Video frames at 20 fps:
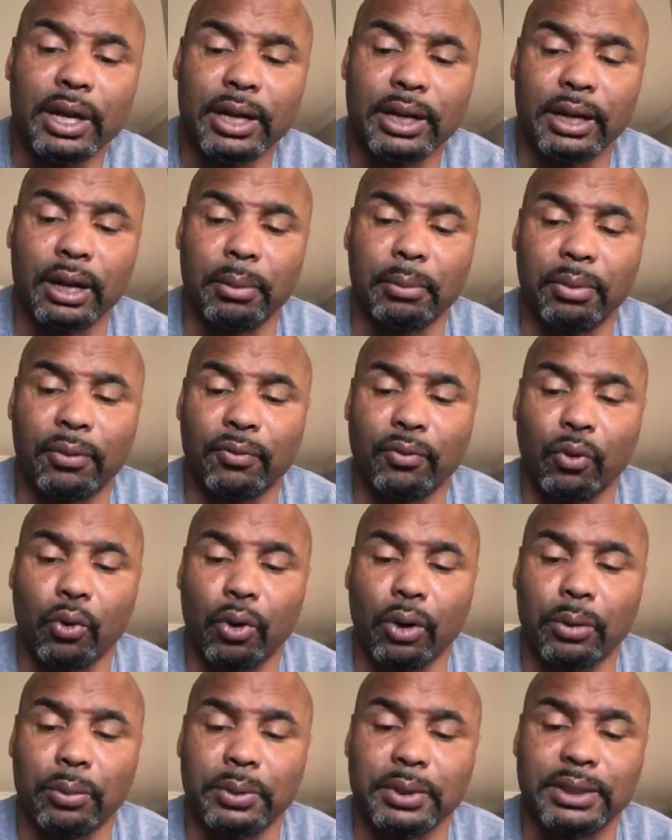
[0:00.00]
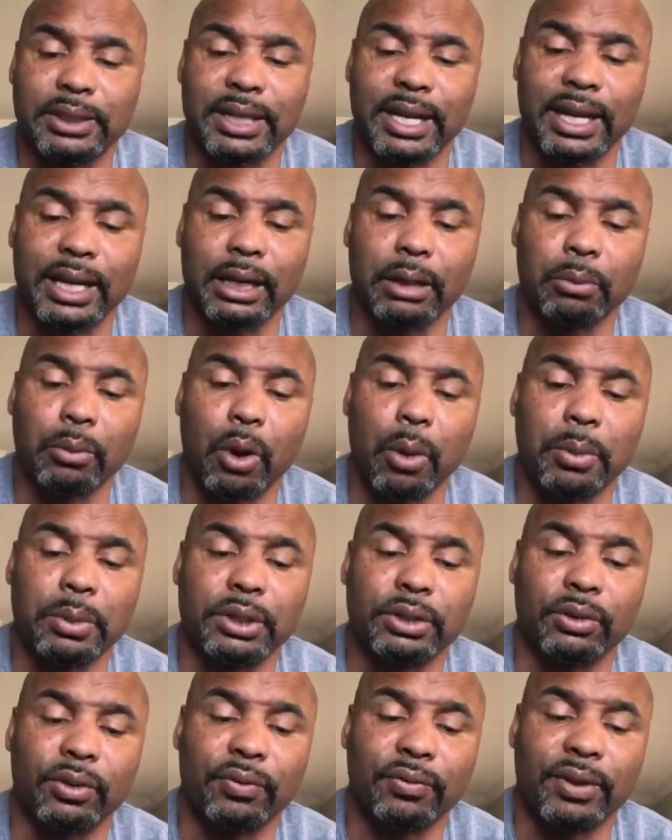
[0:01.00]
Number 4 was taking a moment
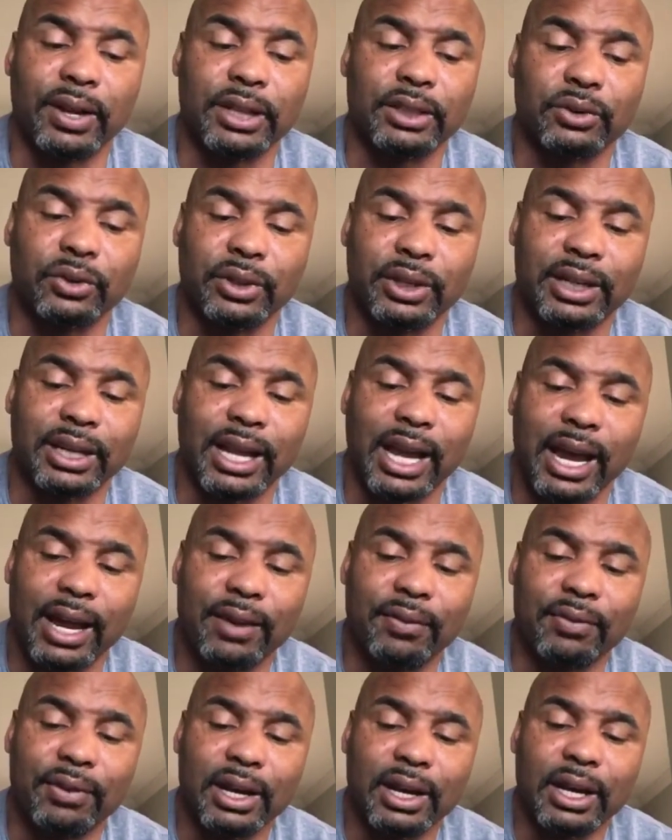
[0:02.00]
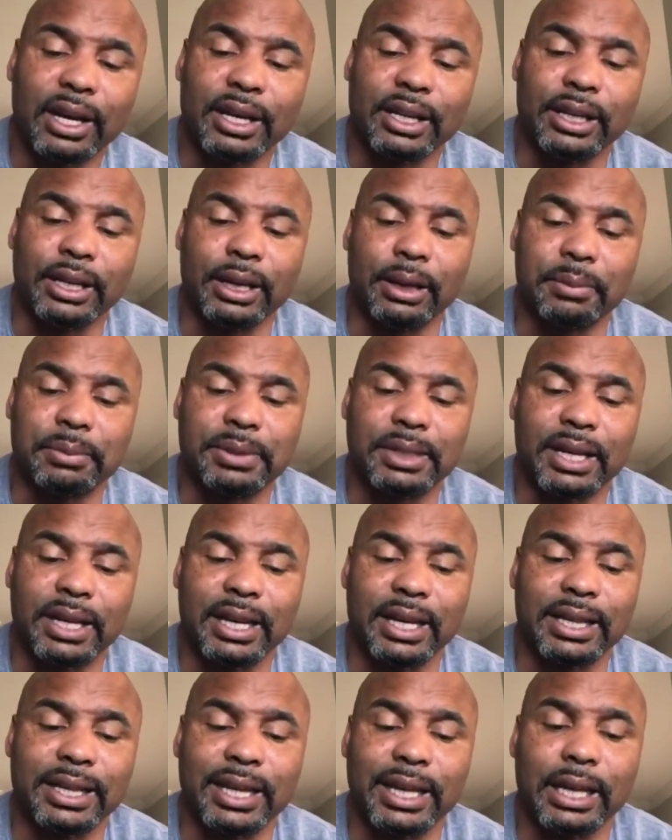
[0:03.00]
to reflect on your life, you know what I'm saying,
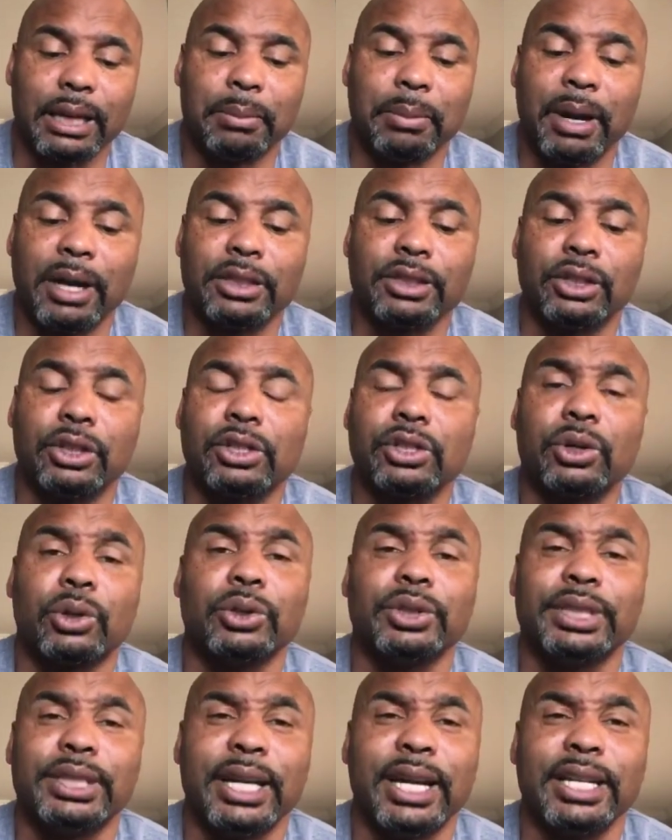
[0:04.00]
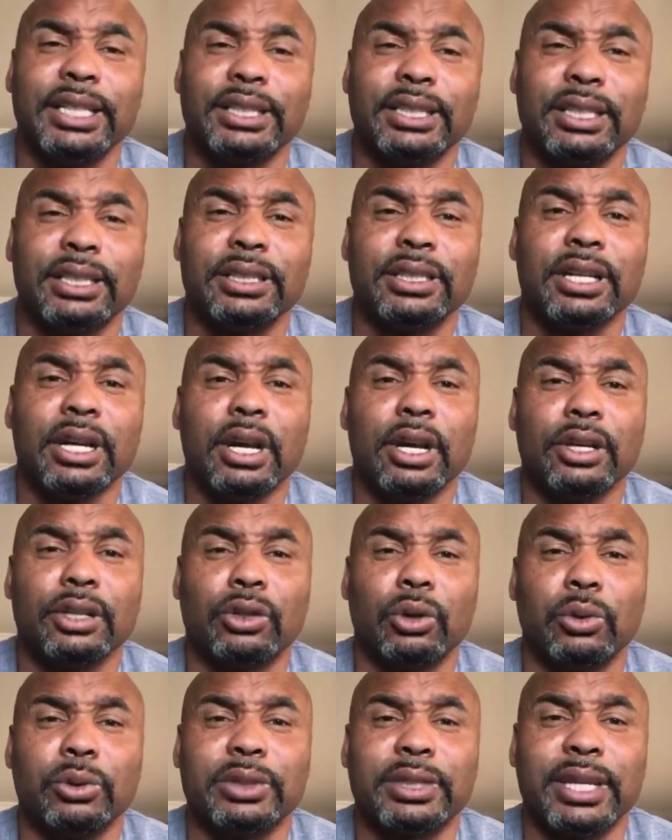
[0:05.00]
and thinking about your associations,
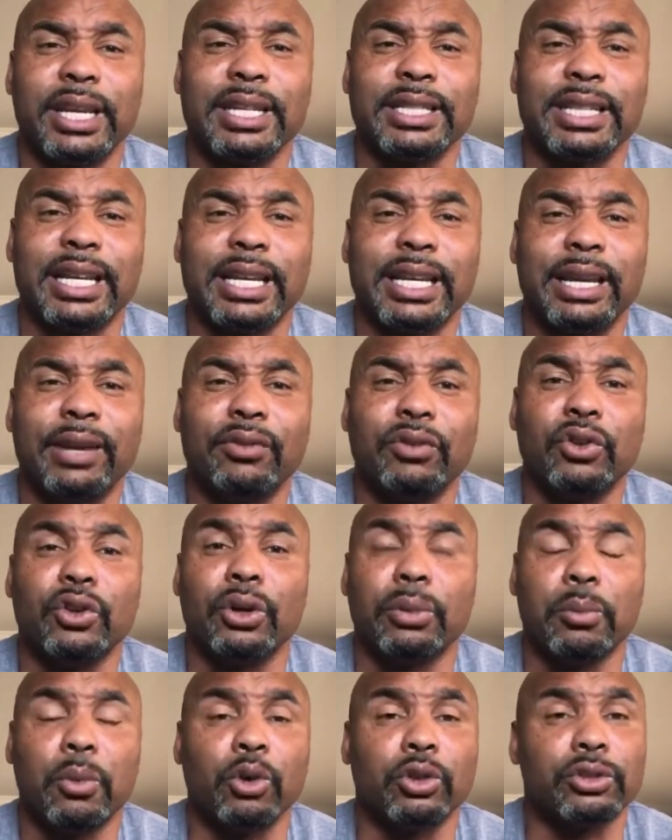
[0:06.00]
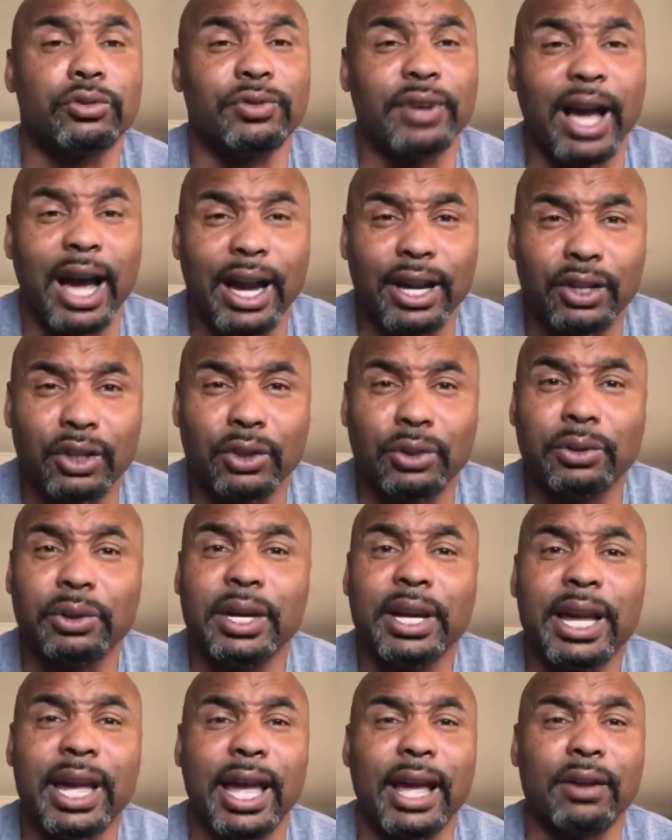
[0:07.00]
those things that give you the most value,
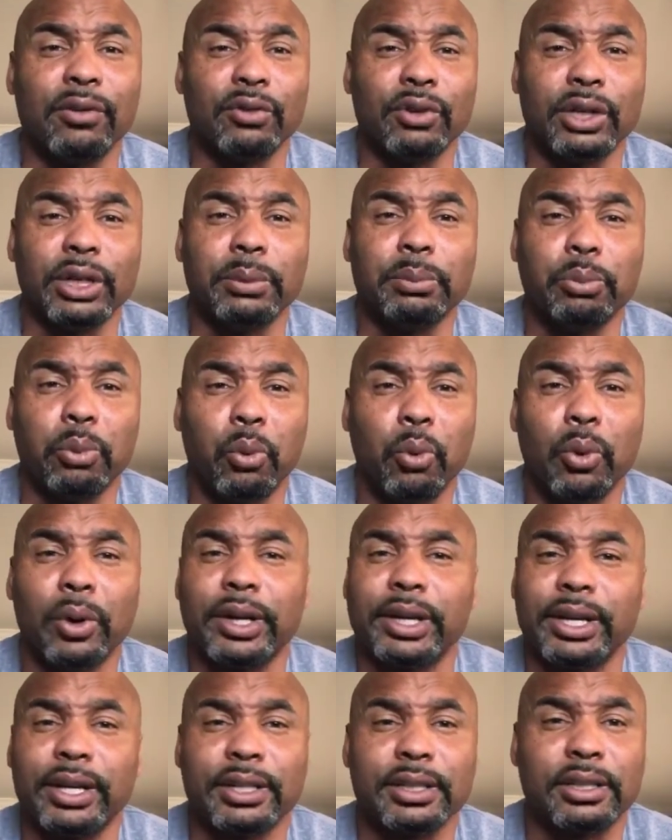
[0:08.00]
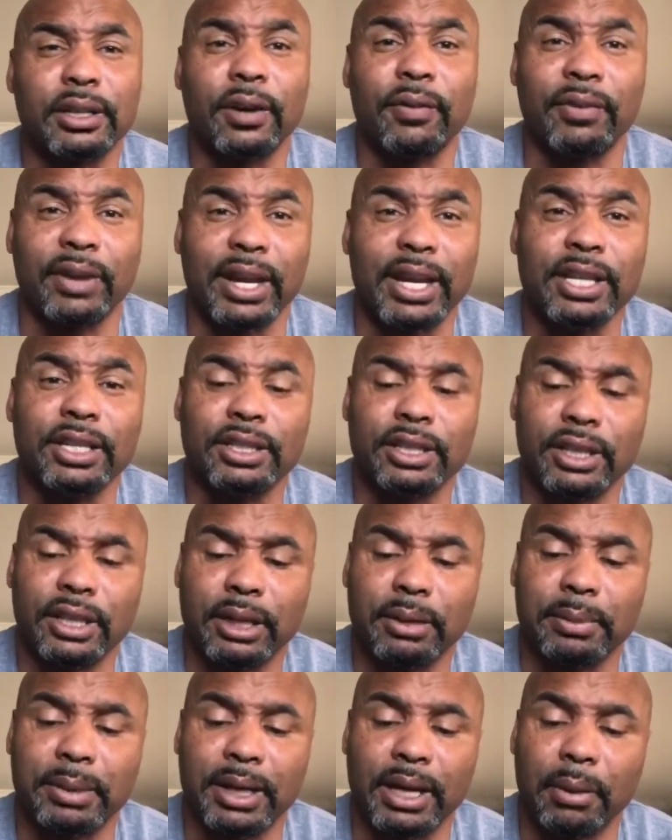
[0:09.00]
and really pouring yourself into
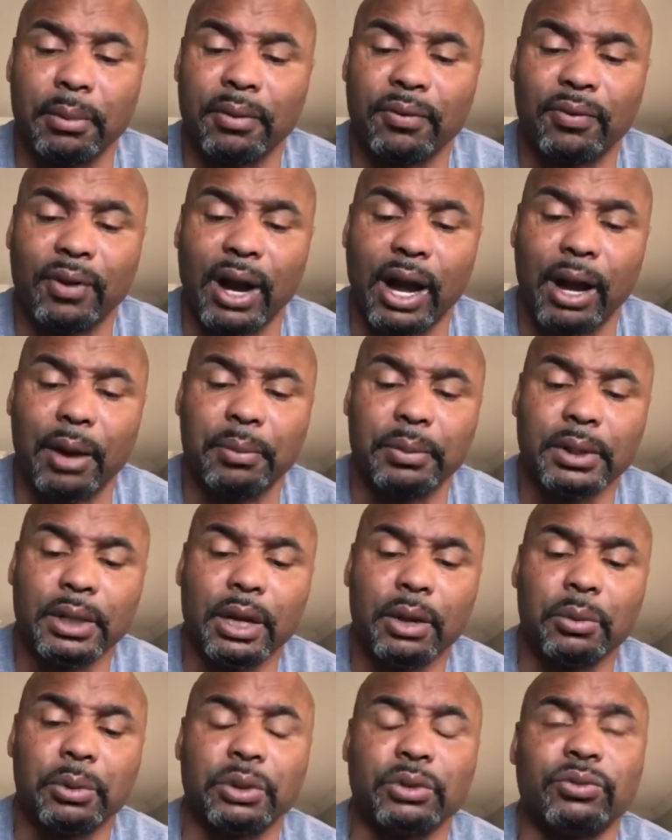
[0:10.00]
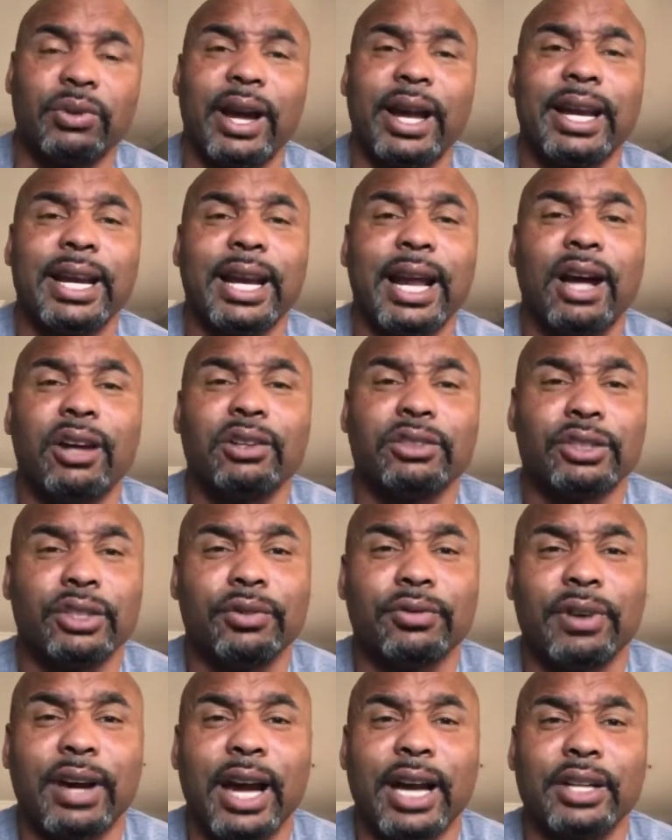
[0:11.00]
them. And number 5 was writing out your
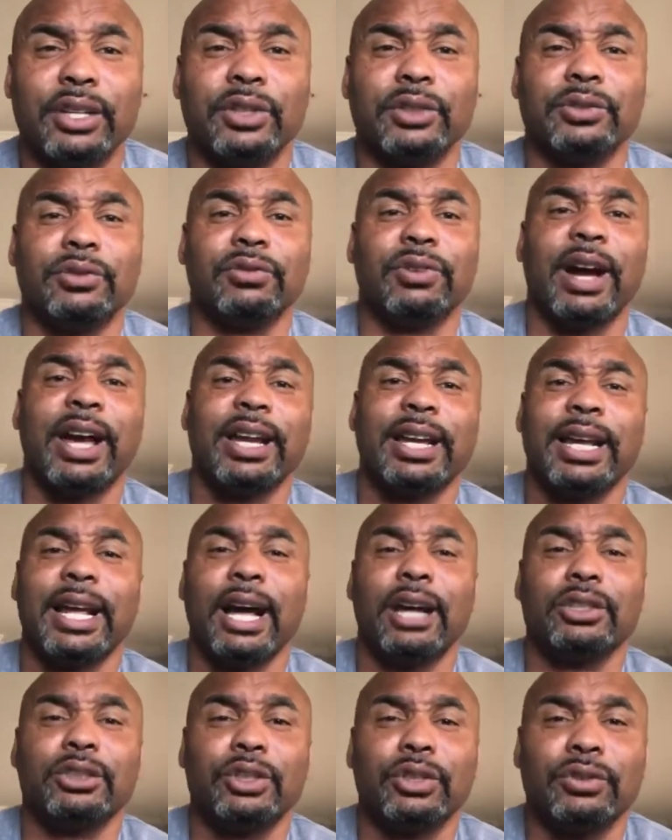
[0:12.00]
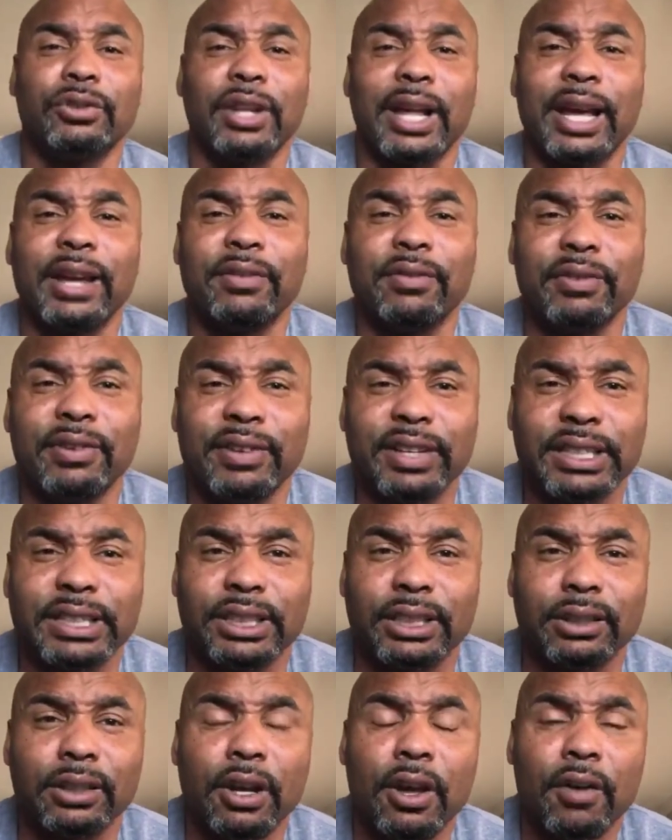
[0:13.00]
values, writing out your life
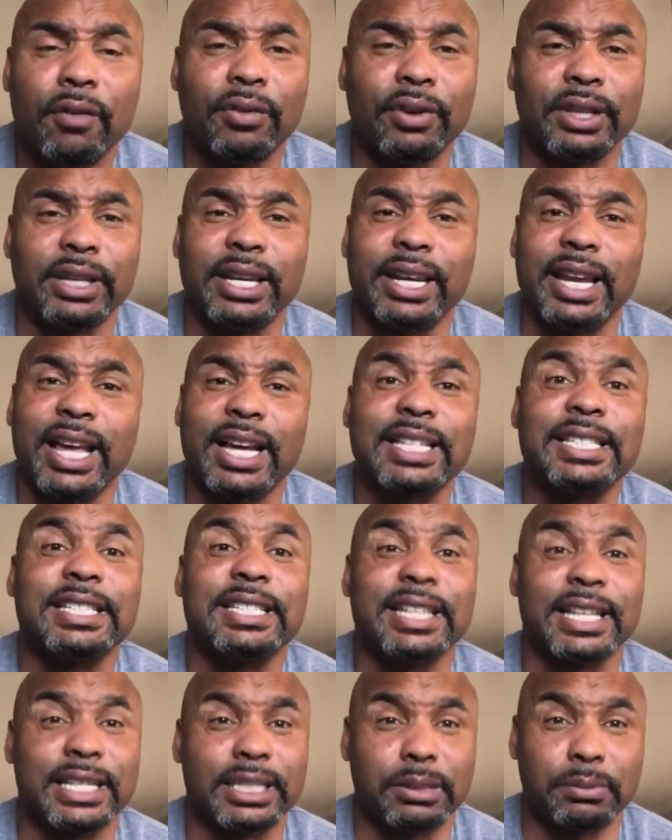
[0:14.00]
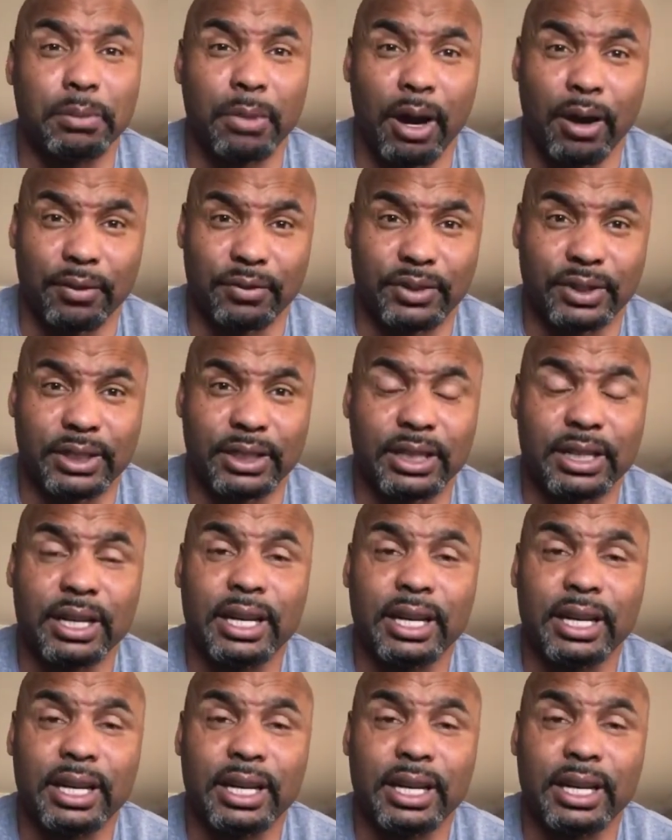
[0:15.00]
vision for the next 6 months.